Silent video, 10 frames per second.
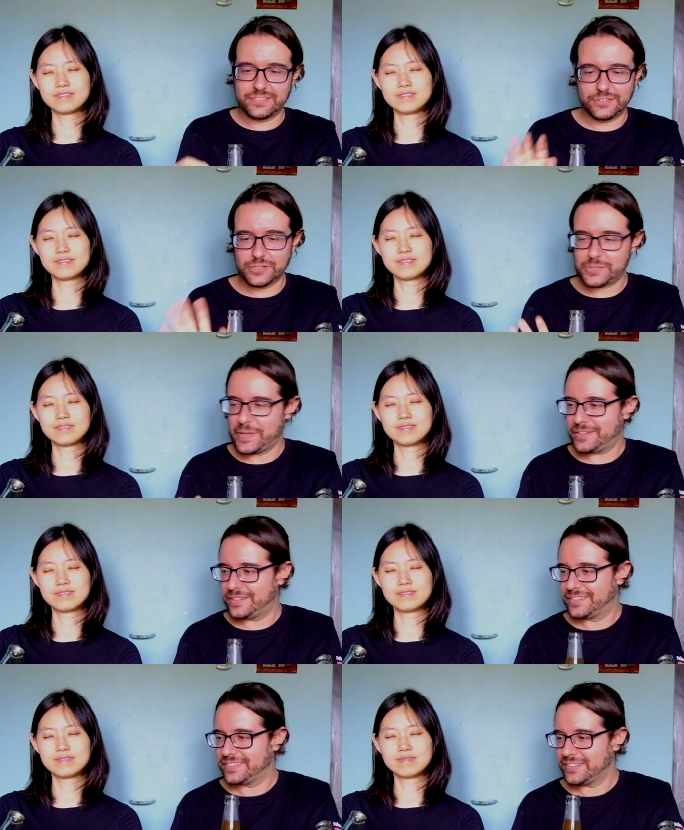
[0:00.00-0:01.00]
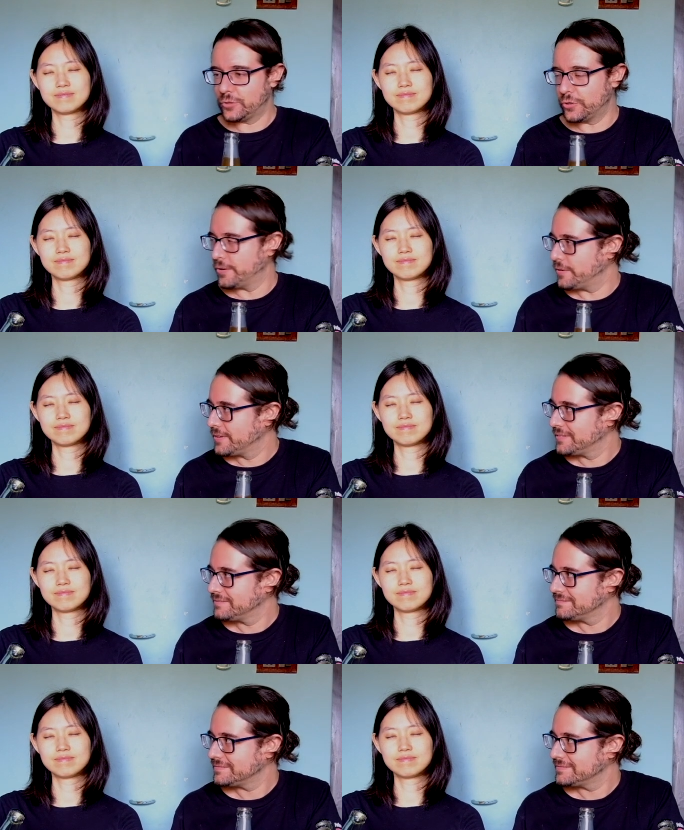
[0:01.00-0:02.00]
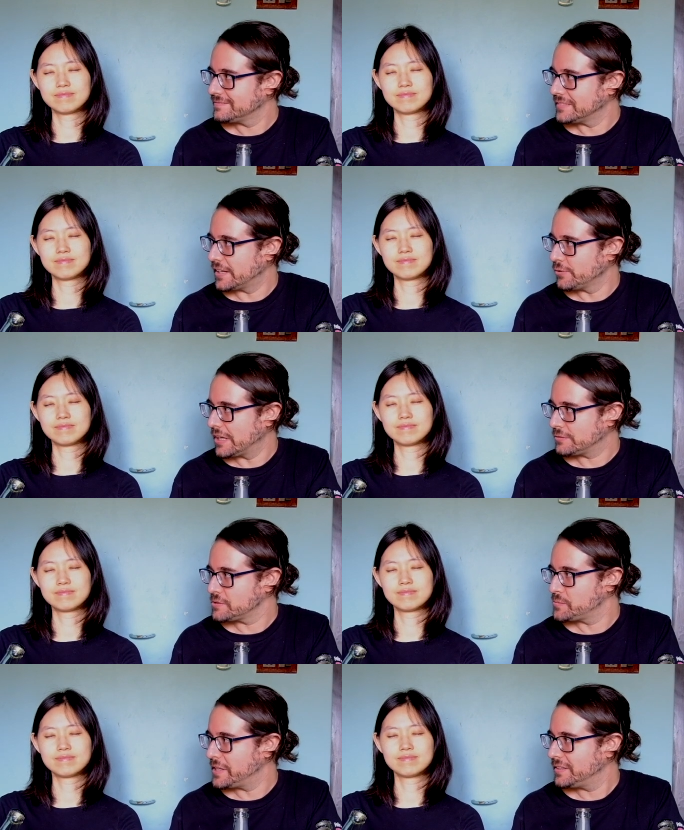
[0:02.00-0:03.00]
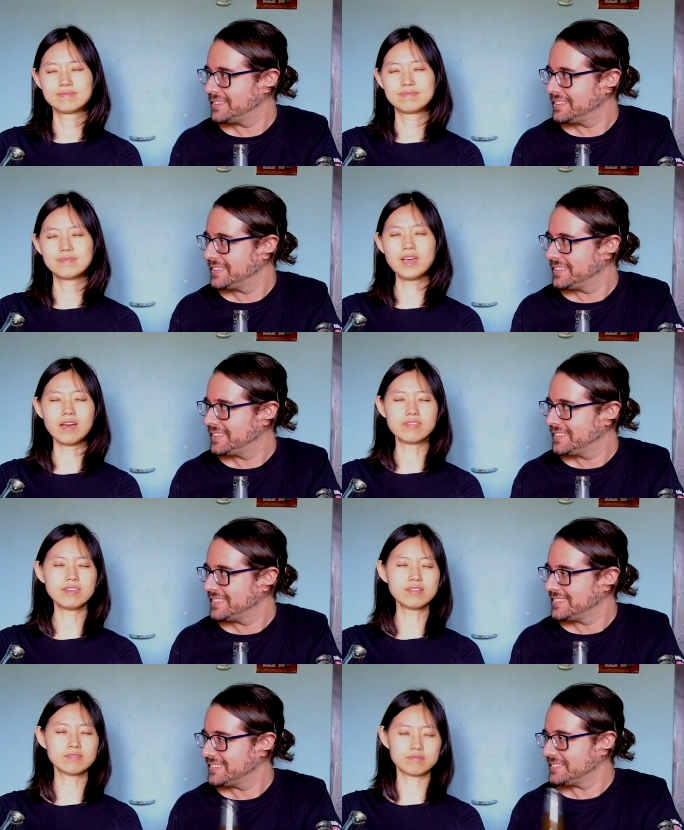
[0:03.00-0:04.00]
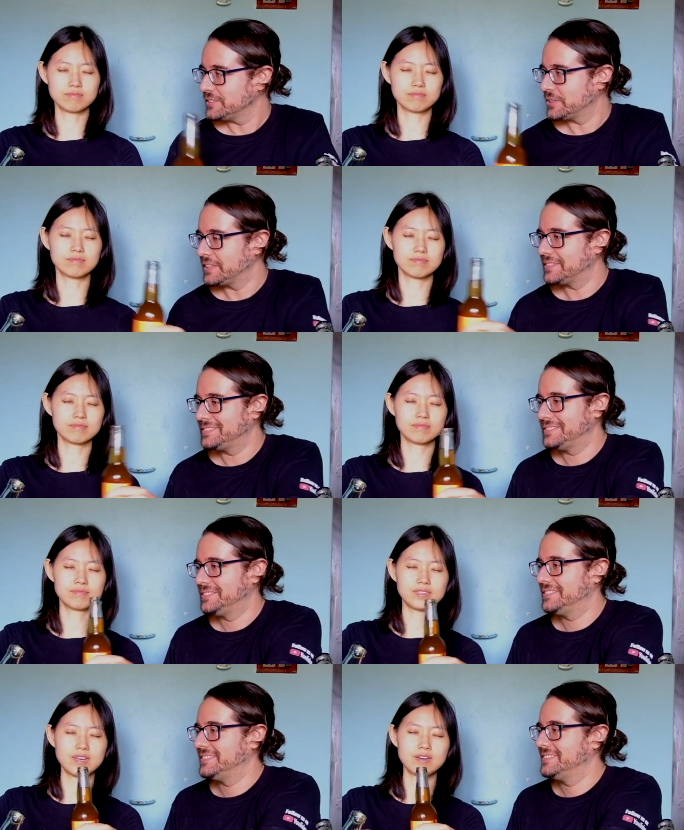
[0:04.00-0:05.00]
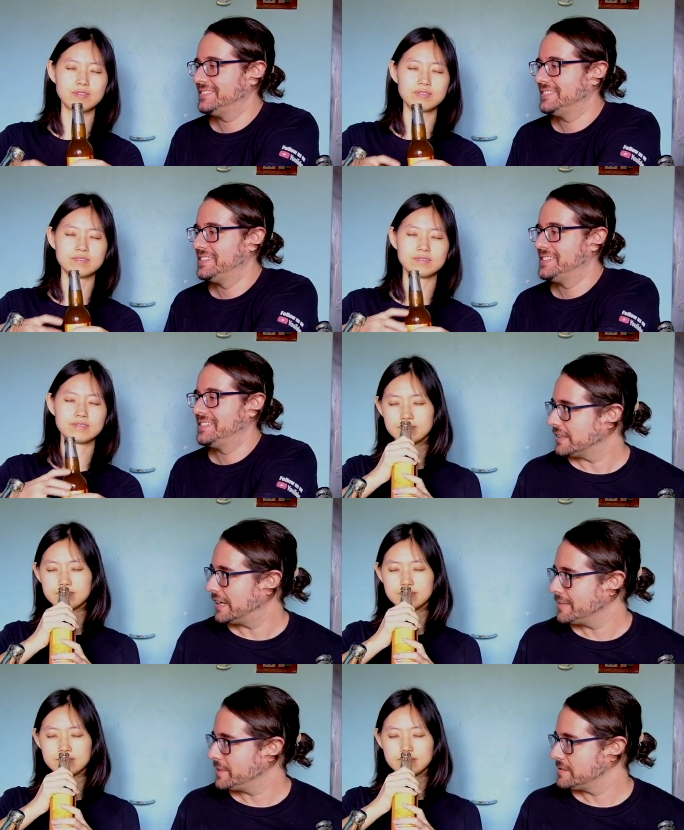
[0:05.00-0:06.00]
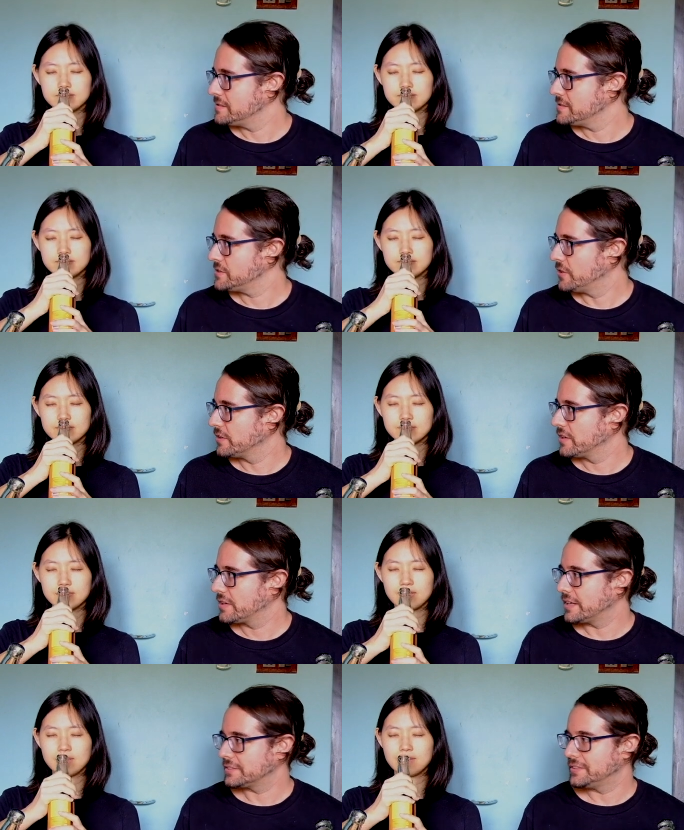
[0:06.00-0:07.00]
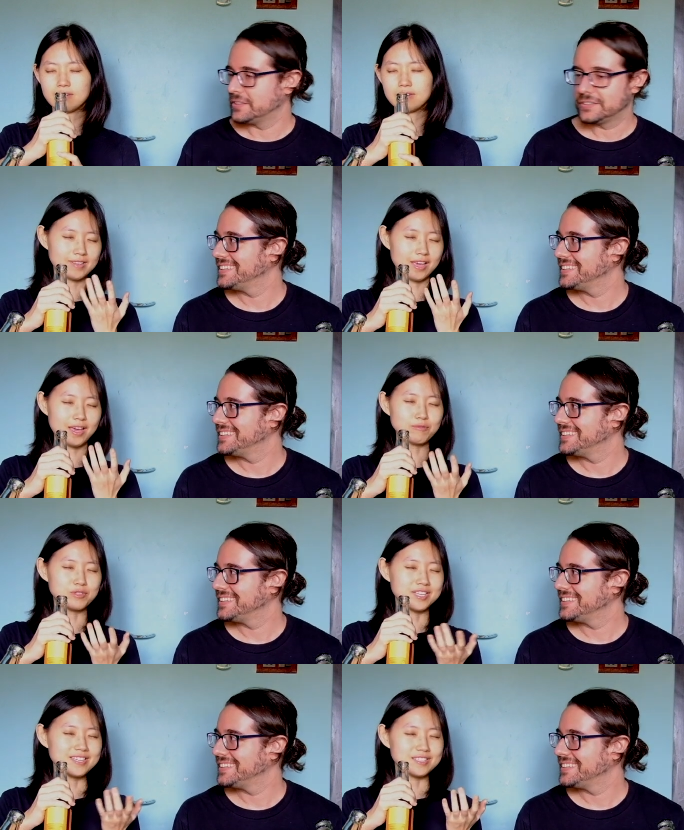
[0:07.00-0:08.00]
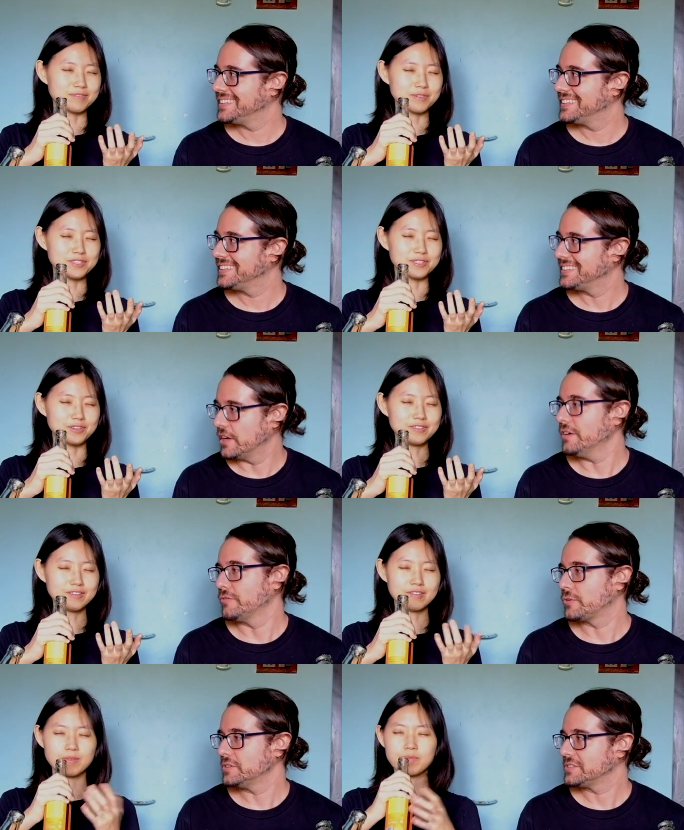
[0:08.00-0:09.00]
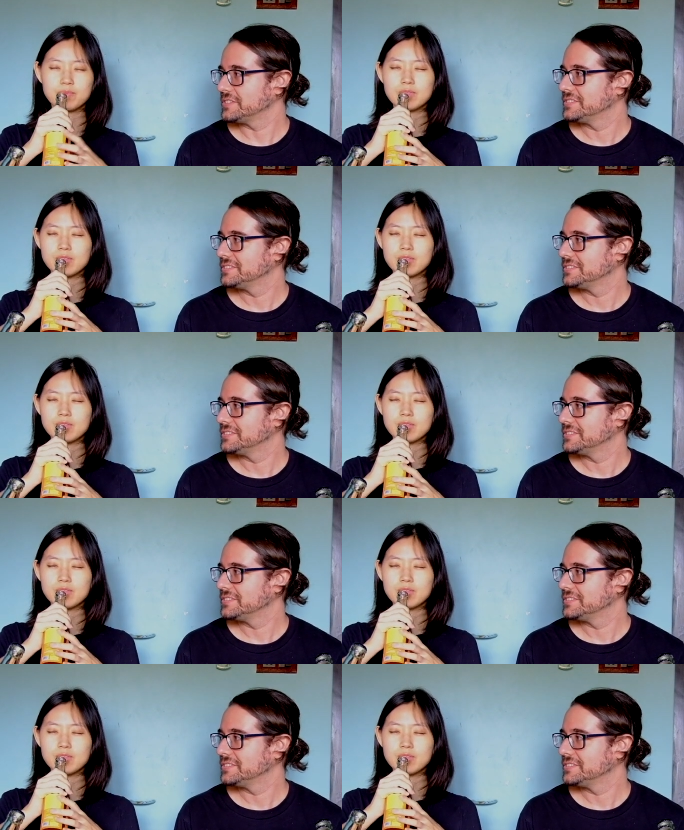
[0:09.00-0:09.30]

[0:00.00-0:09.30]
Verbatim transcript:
Speaker 1: Don't smell or... Are you allowed to smell?
Speaker 2: Yeah, I think. Okay. Yeah.
Speaker 1: Animal, song, character. I have to taste first. No? Yeah, of course.